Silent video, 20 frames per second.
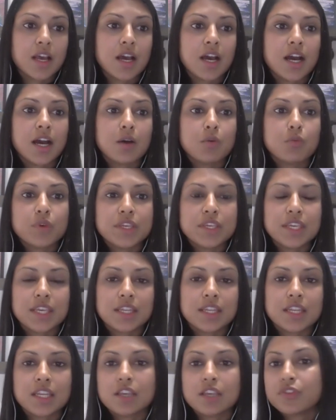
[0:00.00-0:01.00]
Uh, we
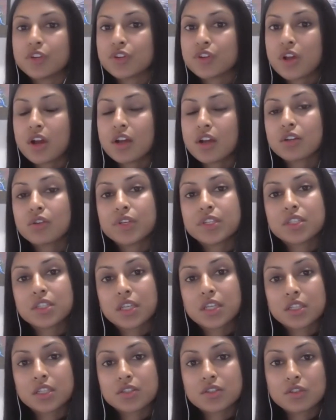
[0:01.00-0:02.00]
can, if you're not going to
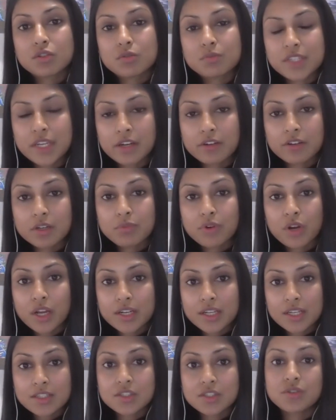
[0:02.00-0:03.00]
consume dairy
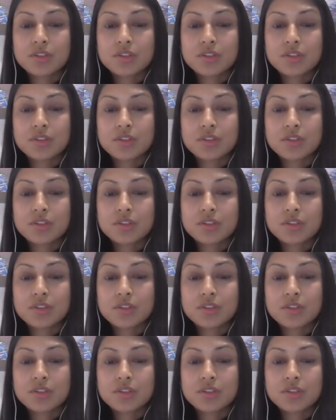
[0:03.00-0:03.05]
products,